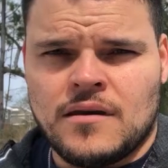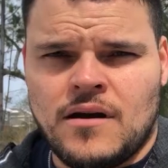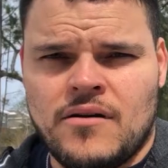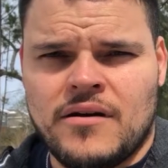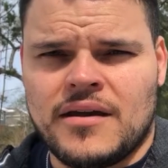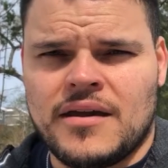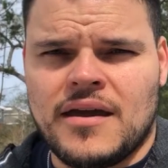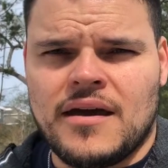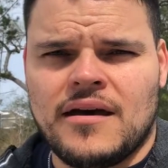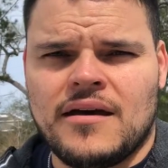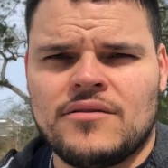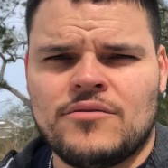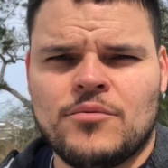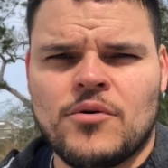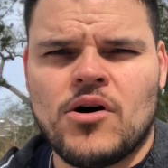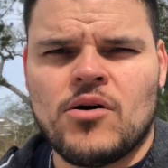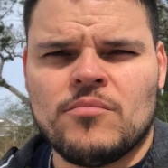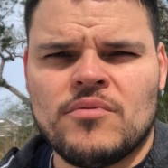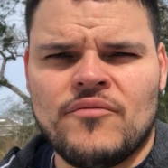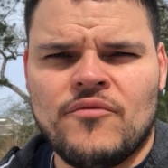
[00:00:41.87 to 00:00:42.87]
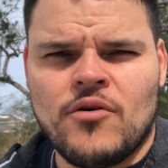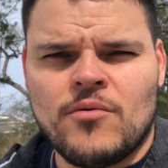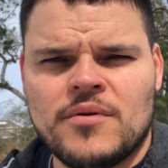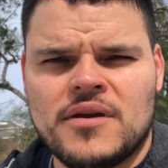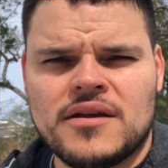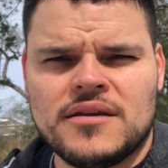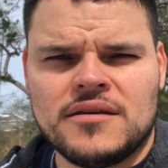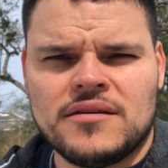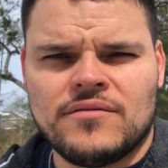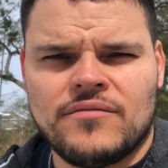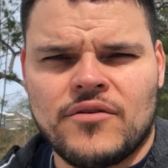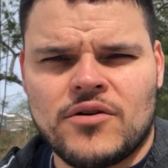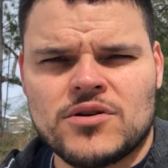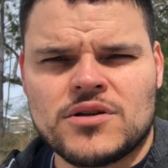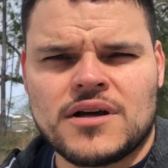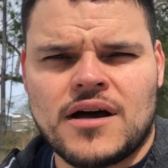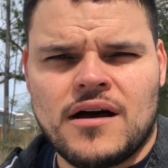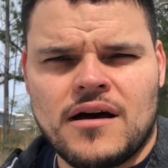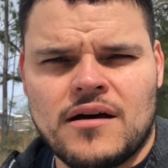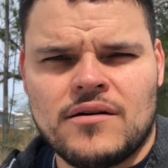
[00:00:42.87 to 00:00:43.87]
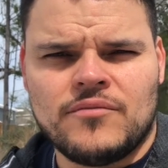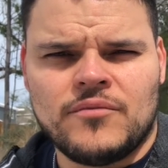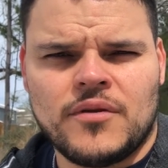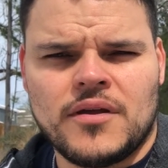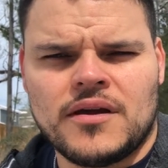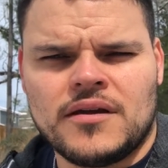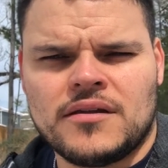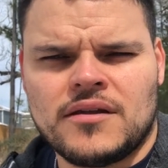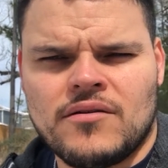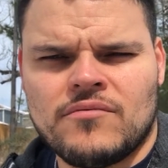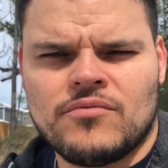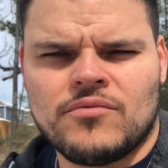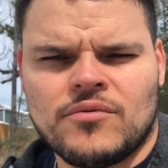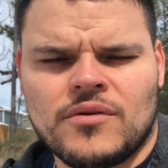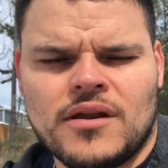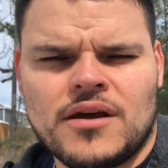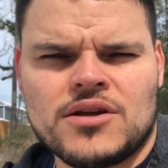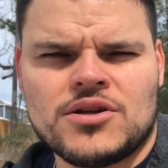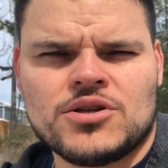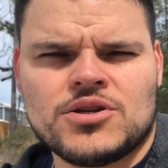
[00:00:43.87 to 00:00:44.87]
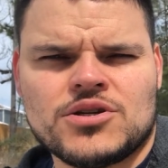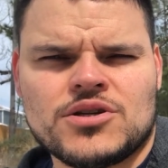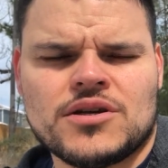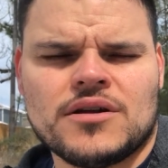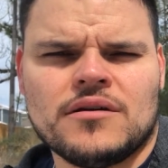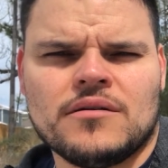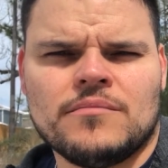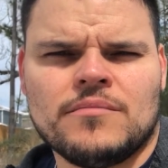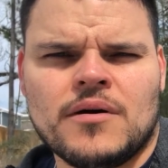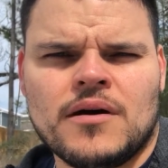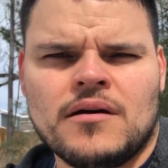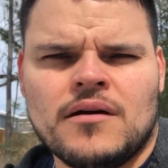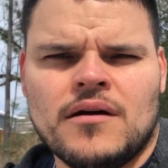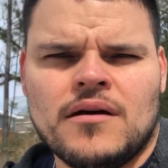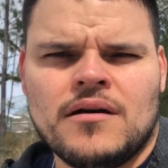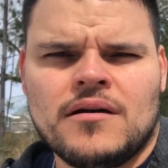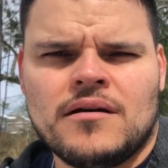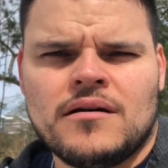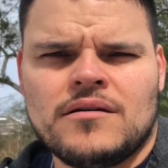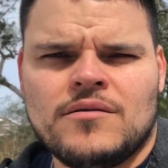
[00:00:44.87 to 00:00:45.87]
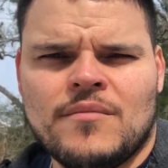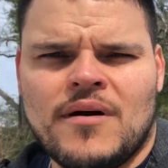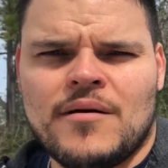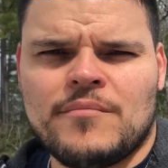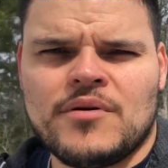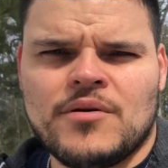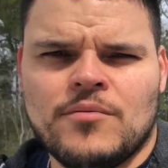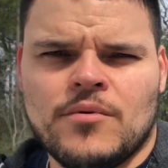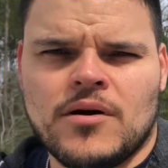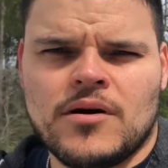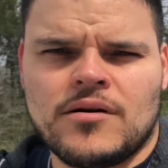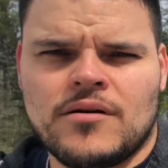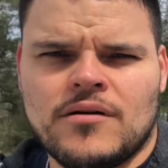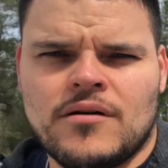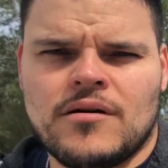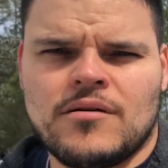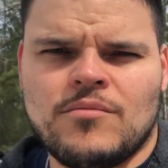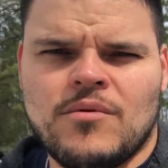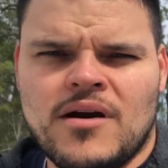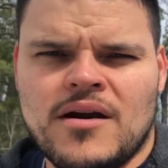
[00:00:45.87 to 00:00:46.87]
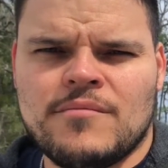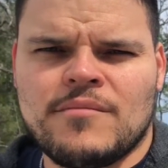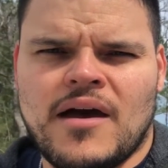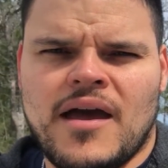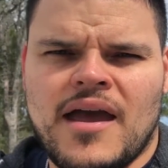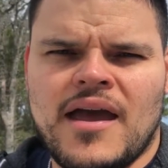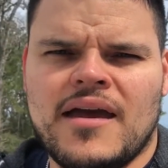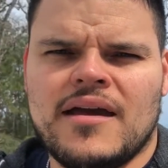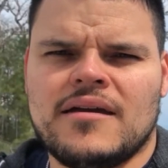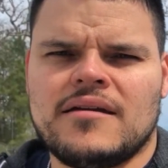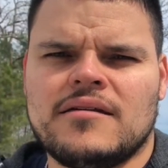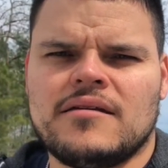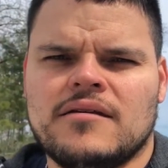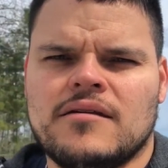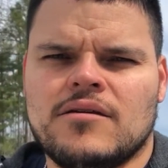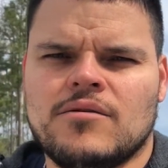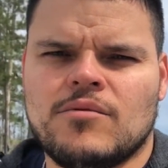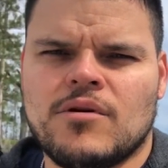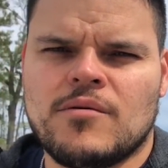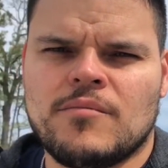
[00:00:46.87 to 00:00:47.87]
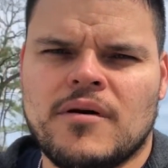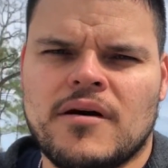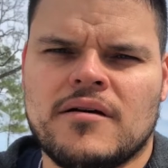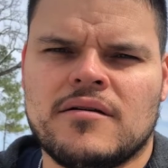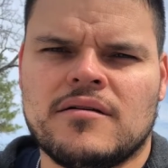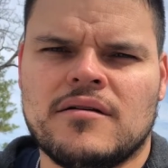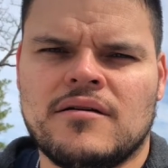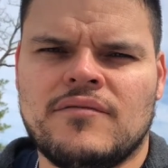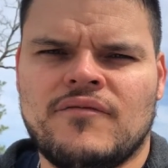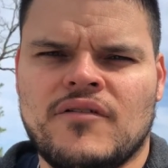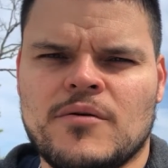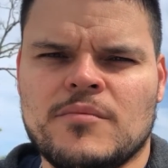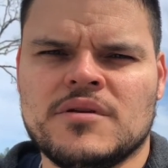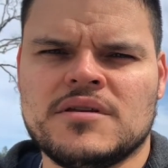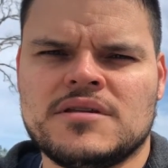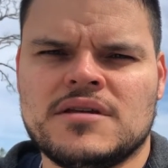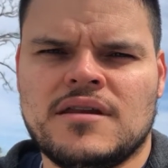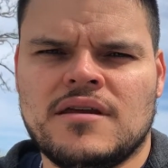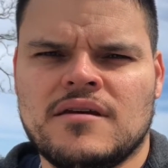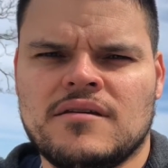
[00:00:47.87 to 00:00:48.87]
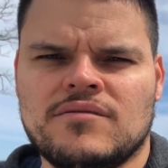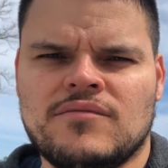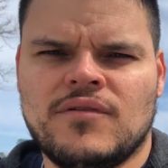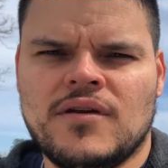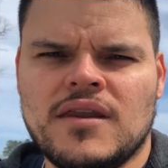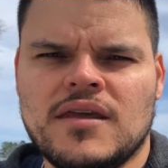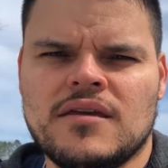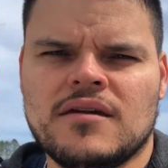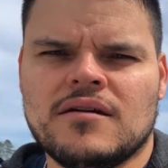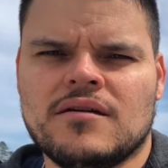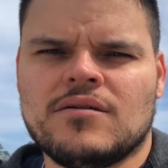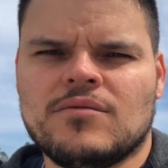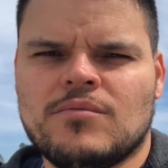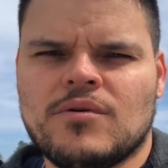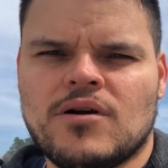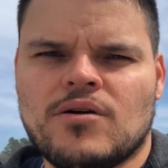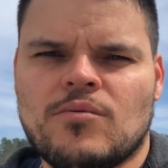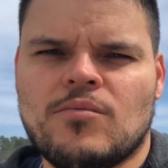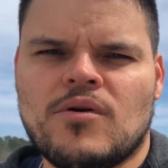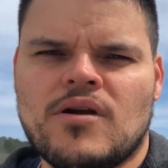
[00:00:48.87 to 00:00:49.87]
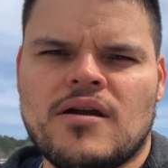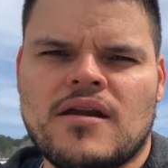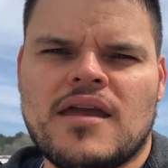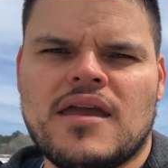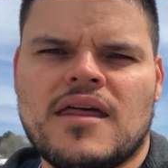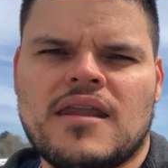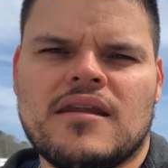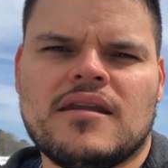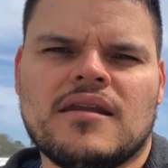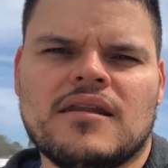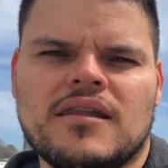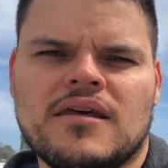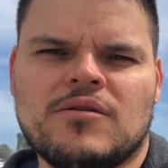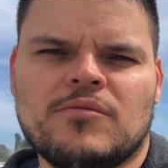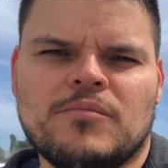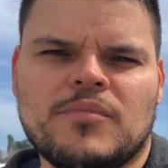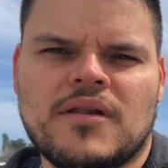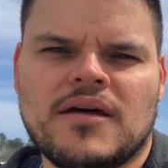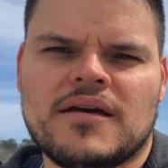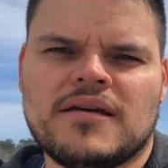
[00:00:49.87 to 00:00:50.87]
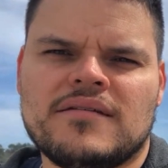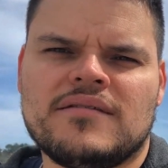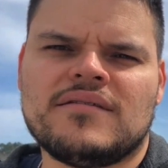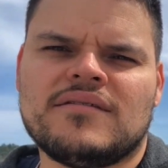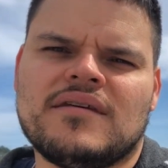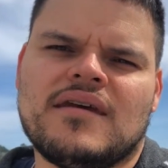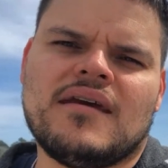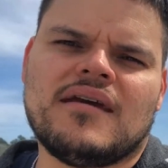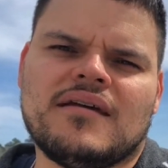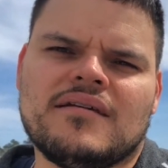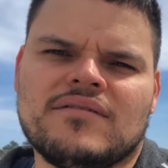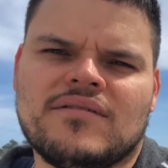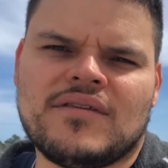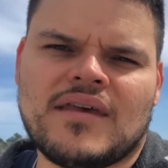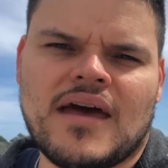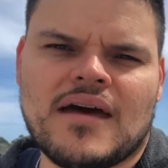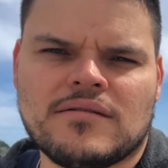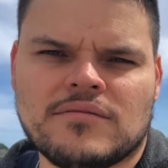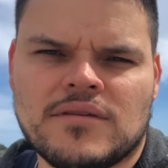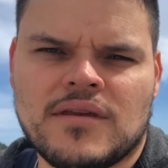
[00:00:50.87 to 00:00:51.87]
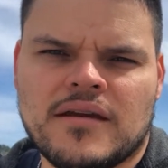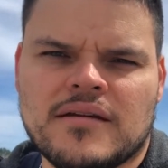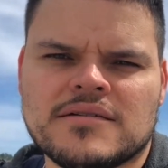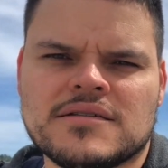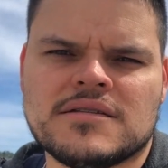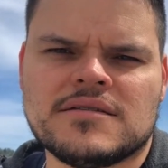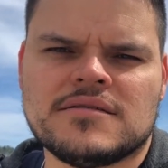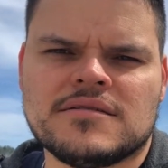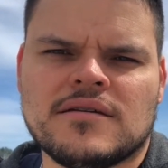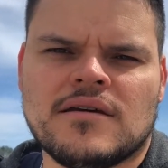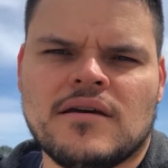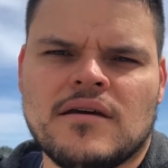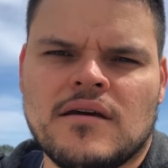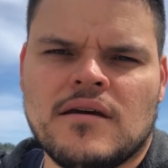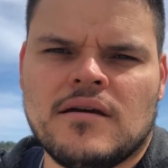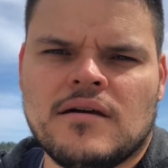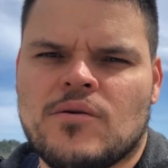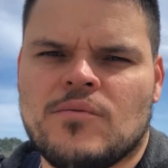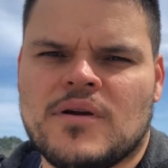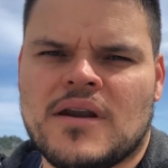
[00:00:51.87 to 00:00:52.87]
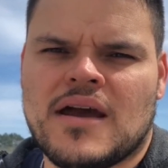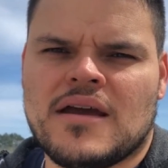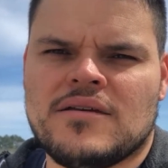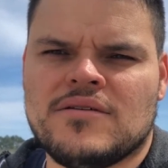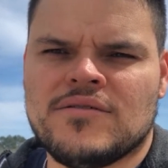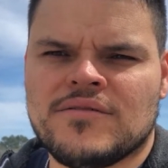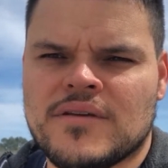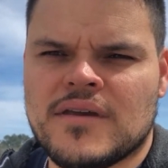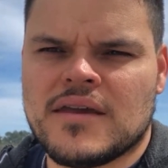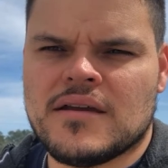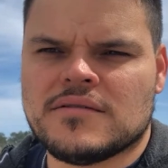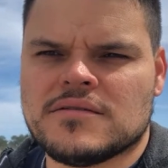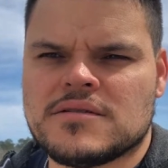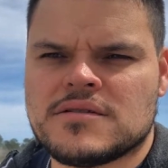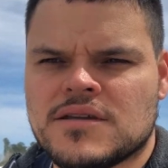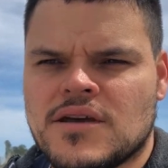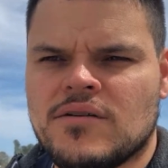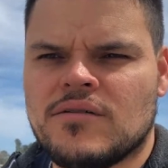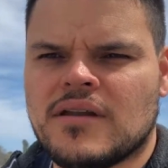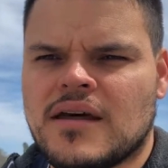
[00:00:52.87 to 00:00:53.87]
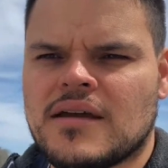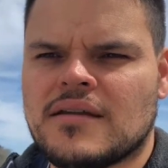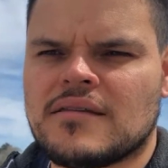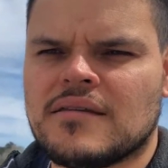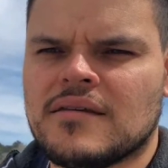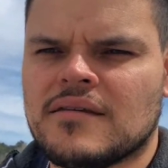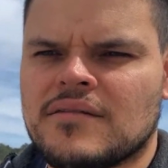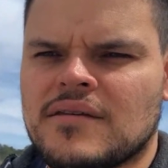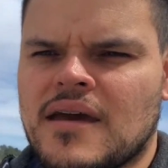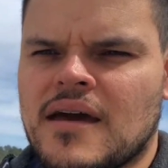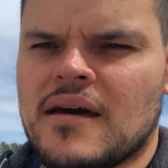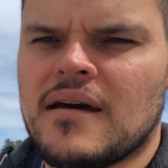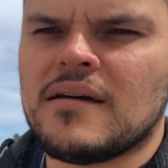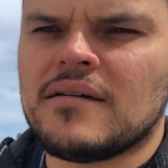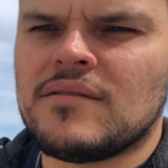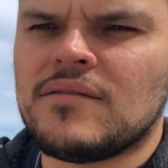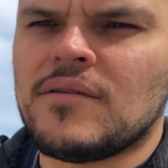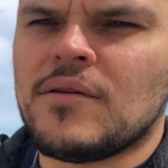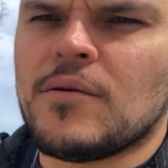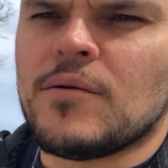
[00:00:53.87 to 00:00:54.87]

right guys, well, before we get to the first conflict of a relationship, you might be wondering, where am I at? Where am I filming today's video? Where we're in a little place in South Texas. We're not used to getting snow like this, guys, so